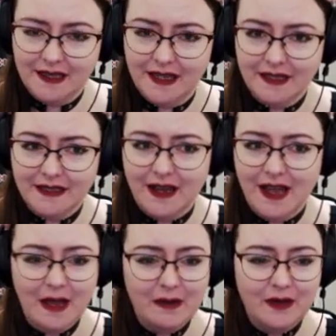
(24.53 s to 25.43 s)
that
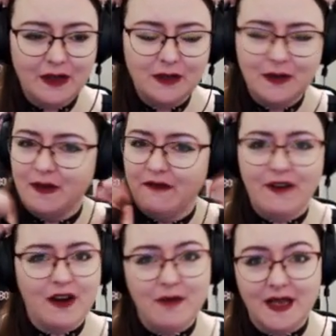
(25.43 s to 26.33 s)
I am doing my
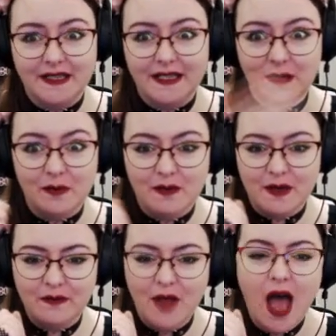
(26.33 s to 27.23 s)
very best to implement.